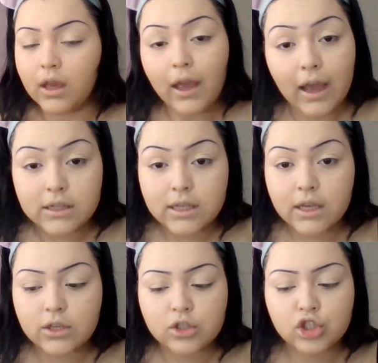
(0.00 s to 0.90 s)
It has like
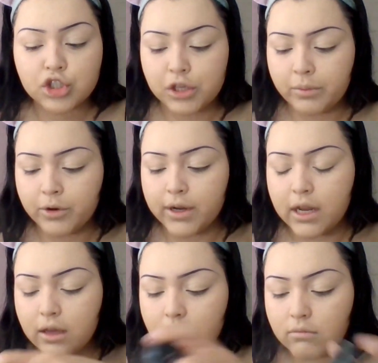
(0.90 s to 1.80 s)
shimmer in
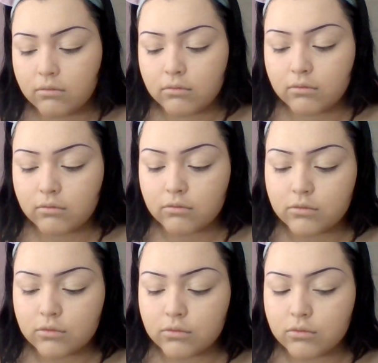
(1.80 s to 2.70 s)
it,
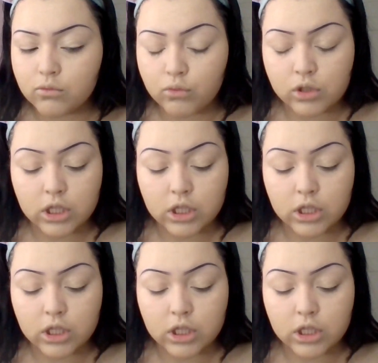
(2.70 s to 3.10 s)
which